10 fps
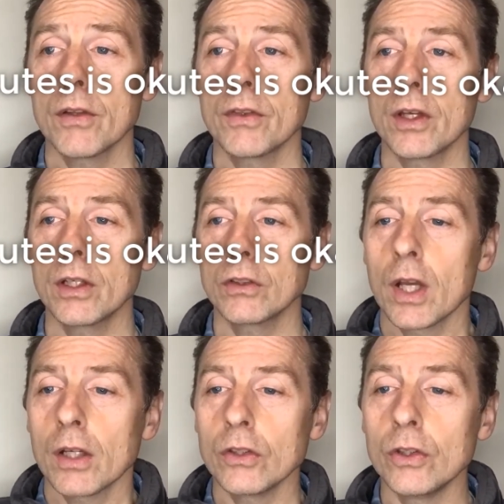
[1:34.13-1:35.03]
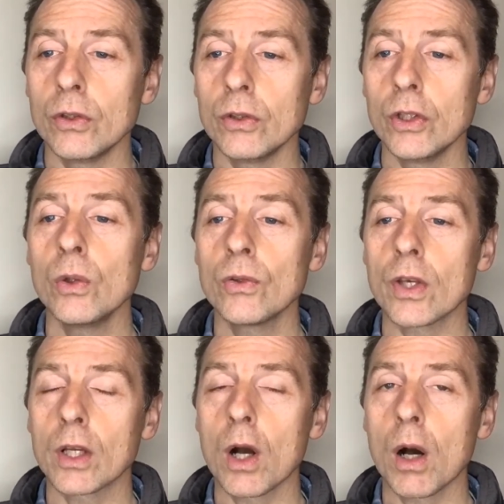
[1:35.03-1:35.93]
that you use
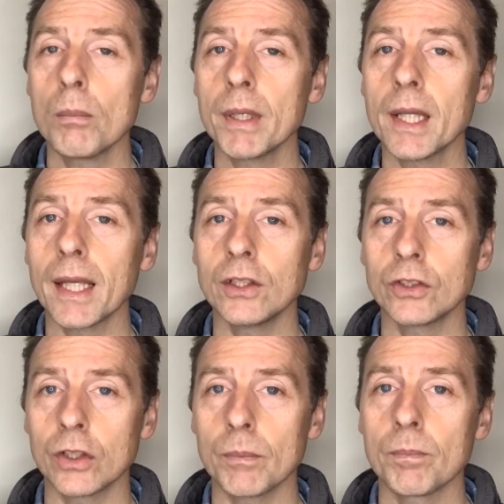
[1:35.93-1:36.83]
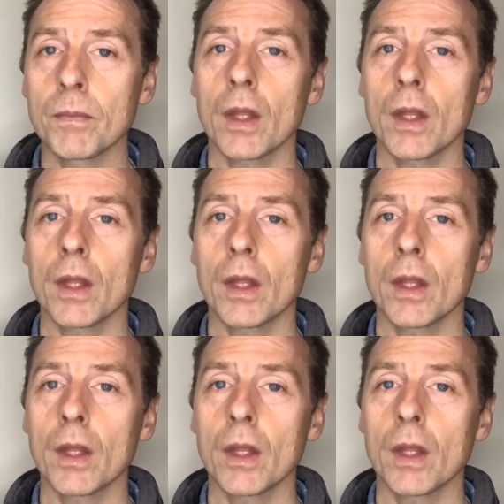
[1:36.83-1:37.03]
a combination